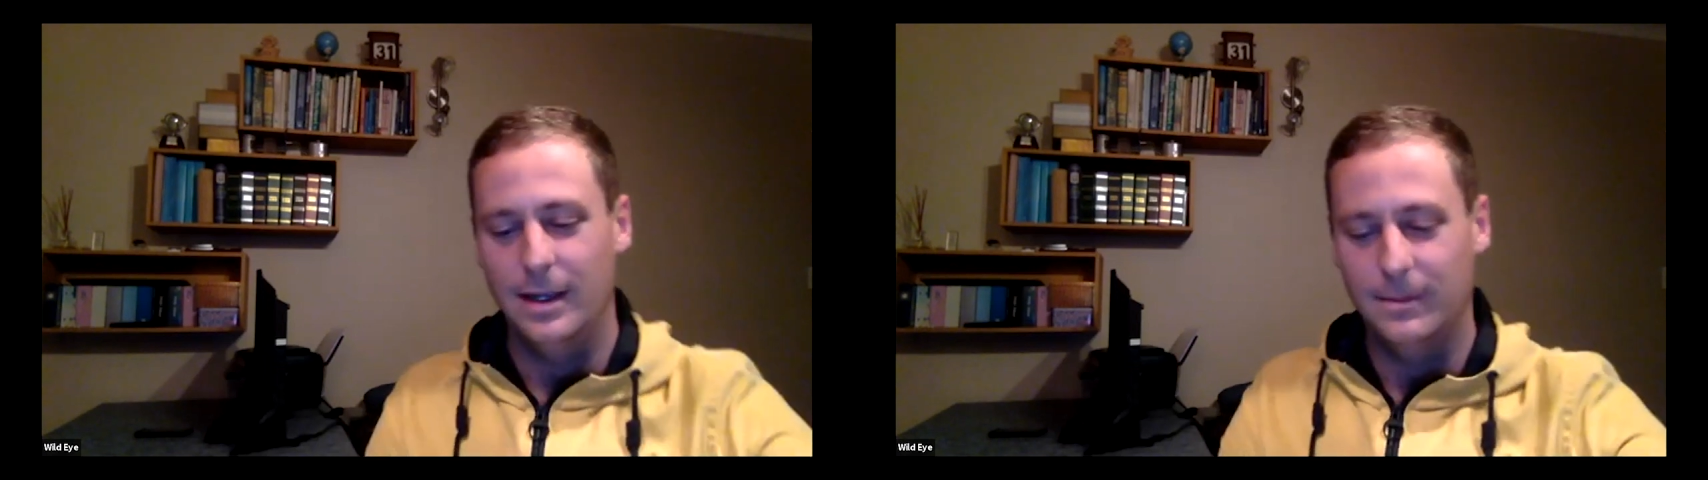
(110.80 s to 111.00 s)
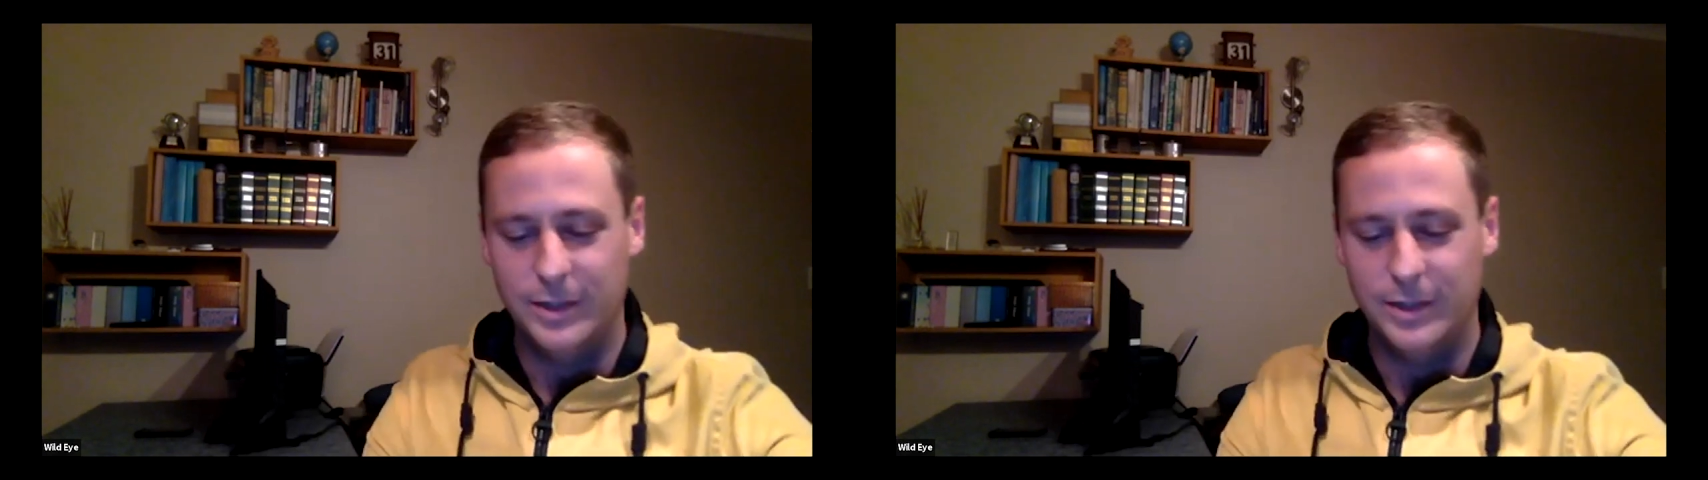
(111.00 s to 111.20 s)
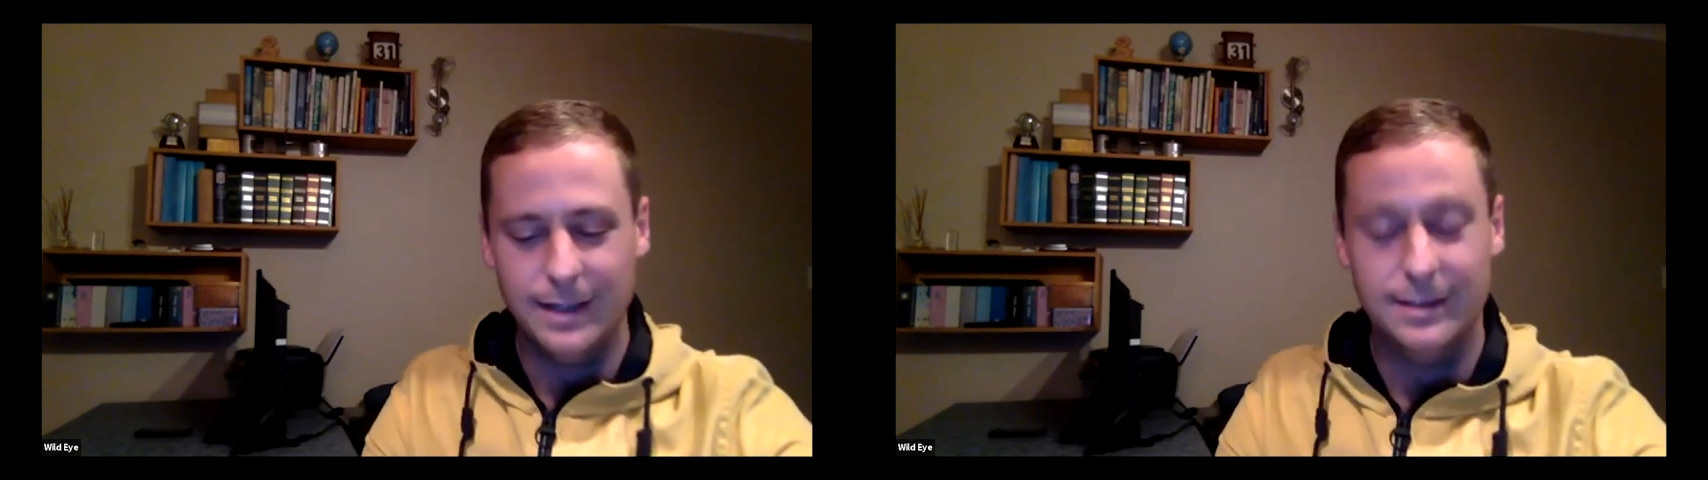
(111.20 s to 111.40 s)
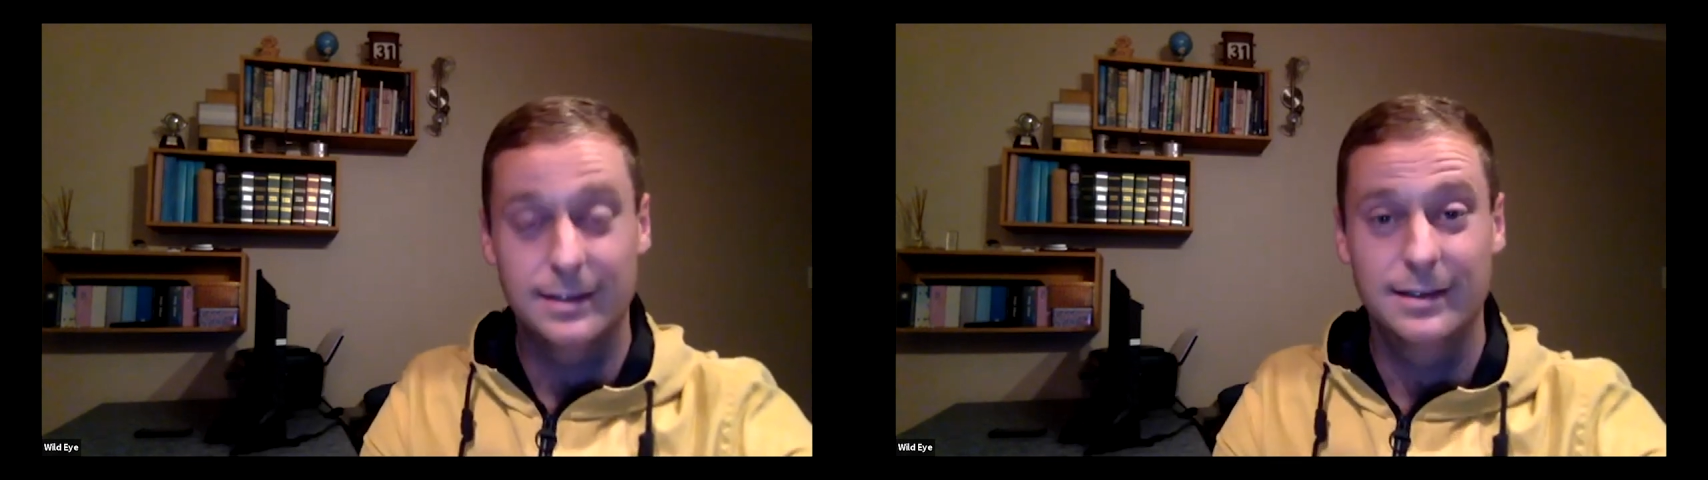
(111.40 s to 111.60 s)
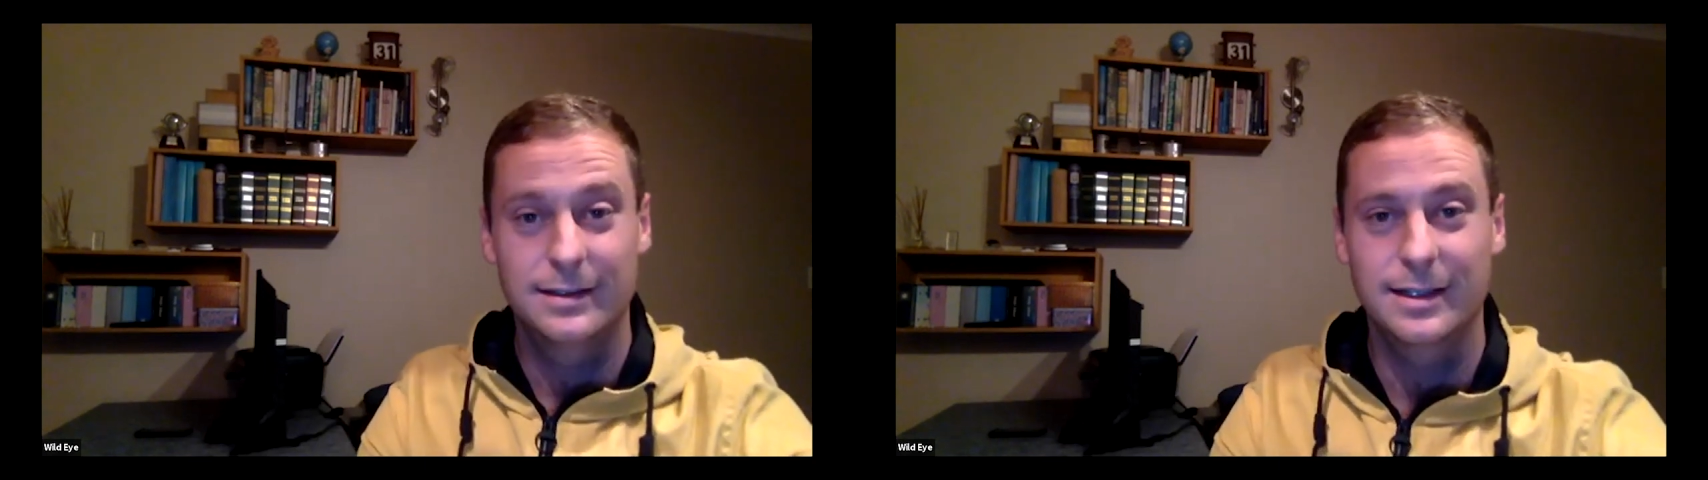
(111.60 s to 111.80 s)
chat.
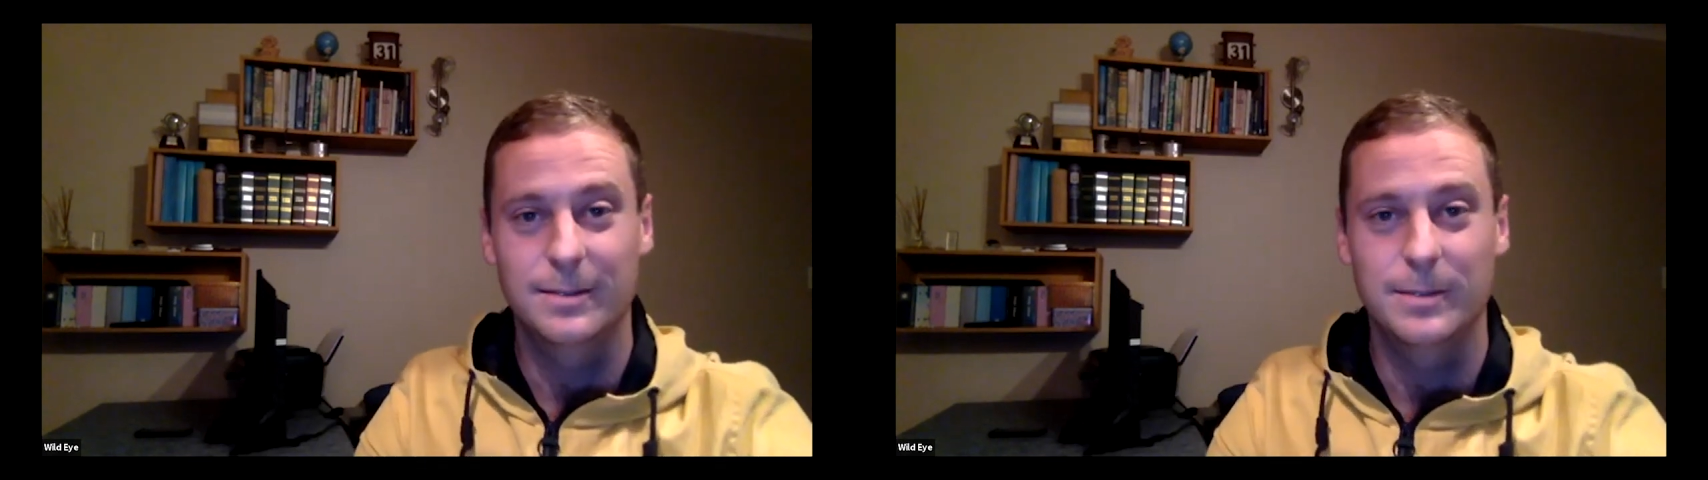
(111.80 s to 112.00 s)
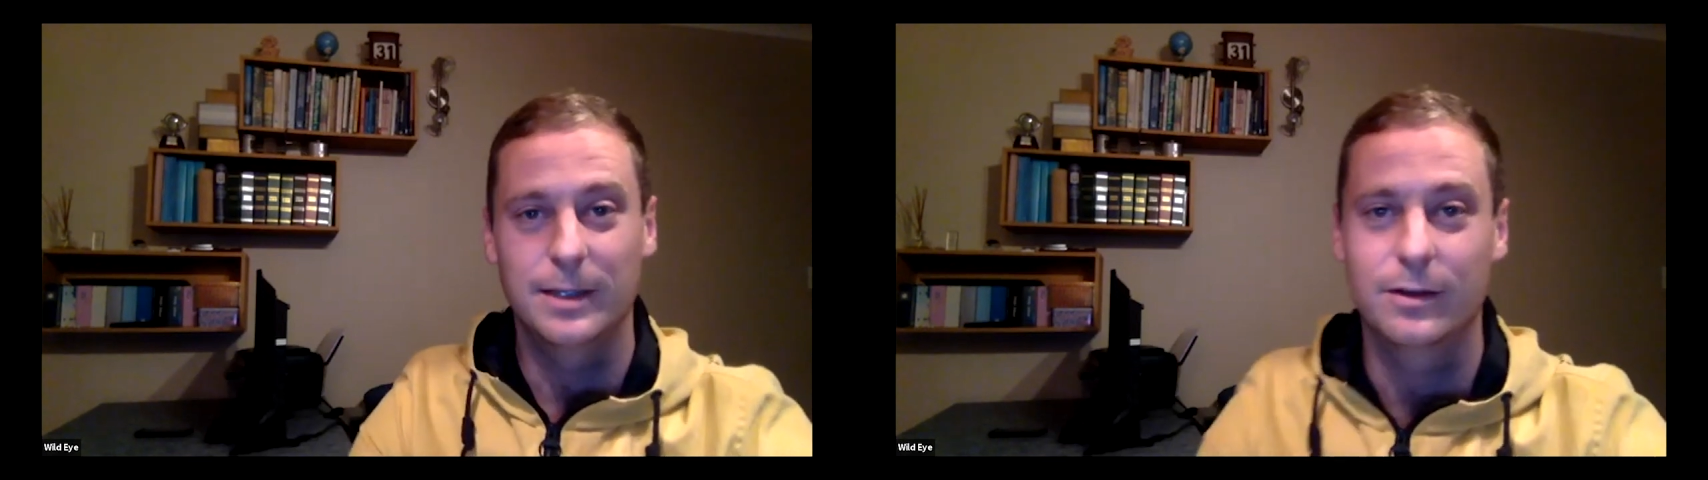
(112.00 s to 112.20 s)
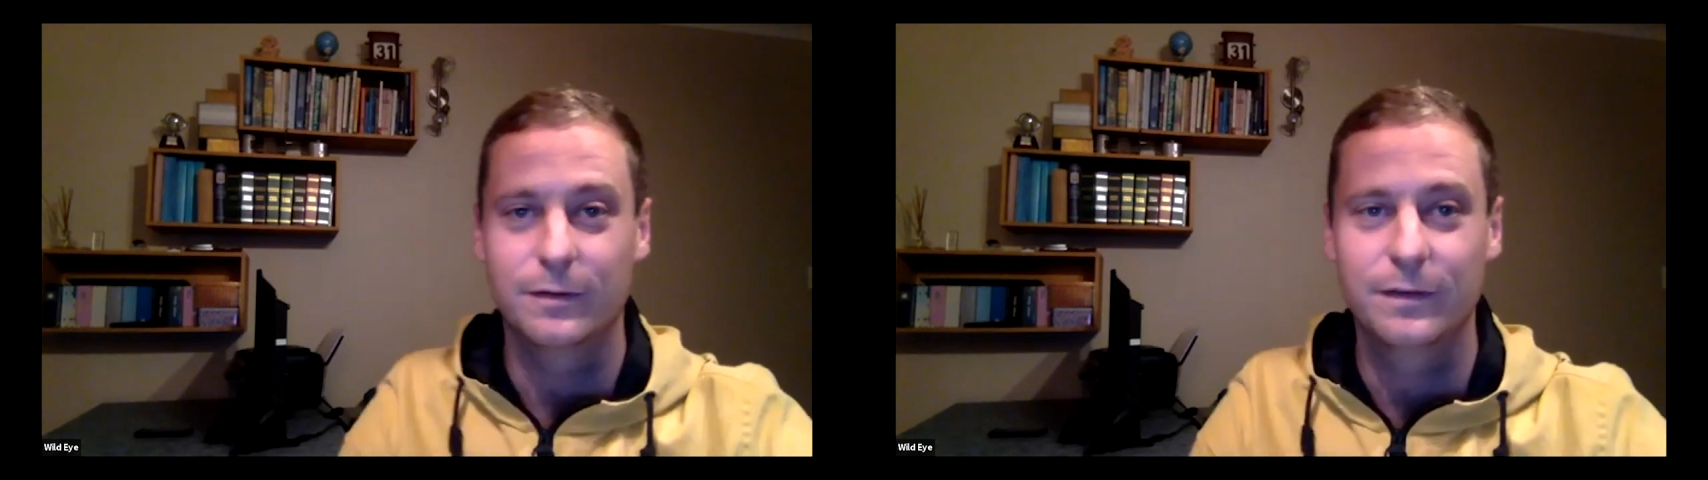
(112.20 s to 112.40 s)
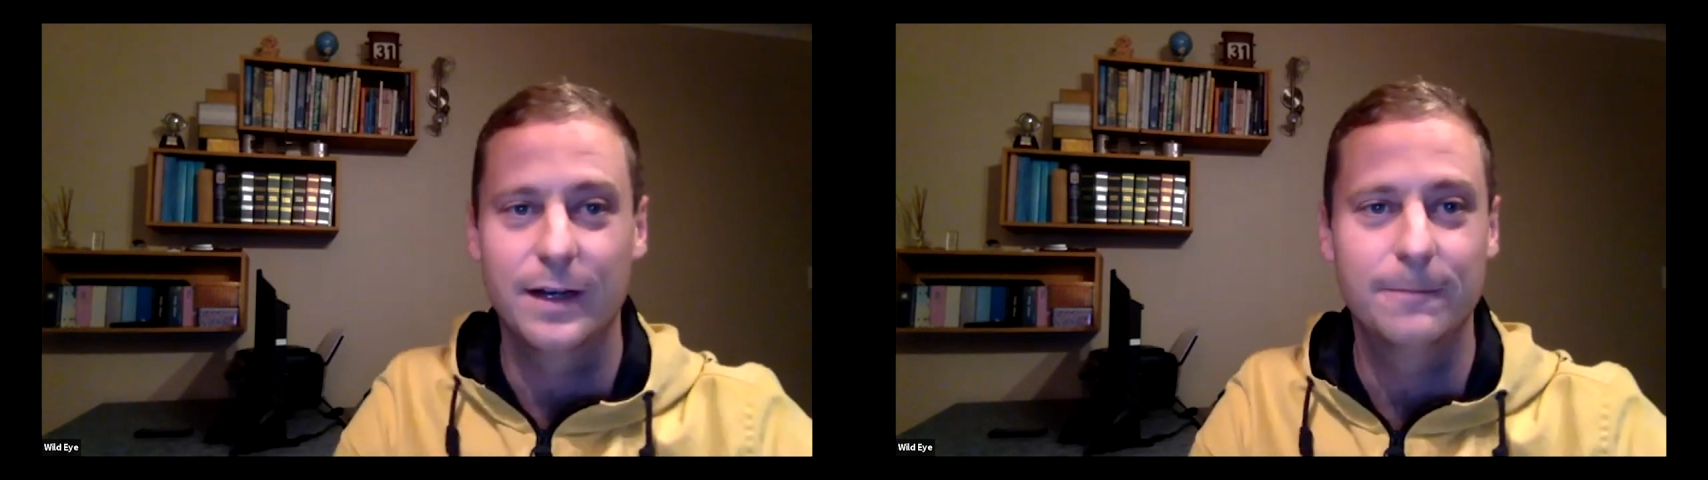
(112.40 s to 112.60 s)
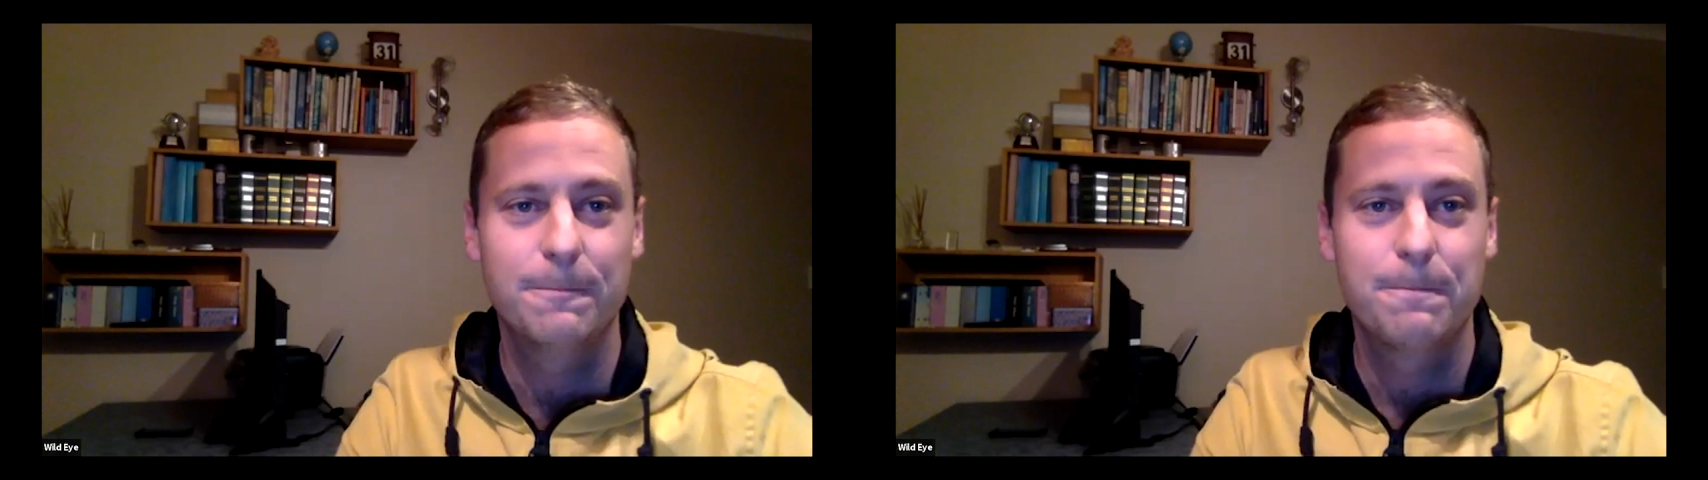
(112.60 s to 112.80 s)
It's going to be a lot of
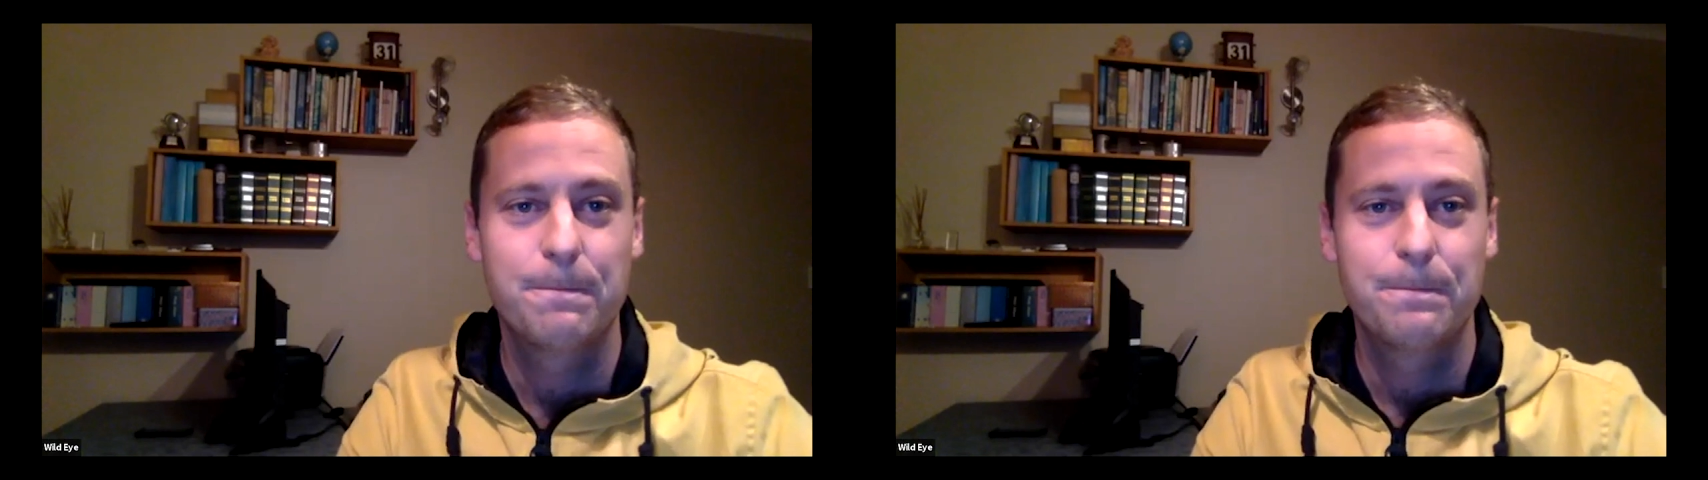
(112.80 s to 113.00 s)
fun.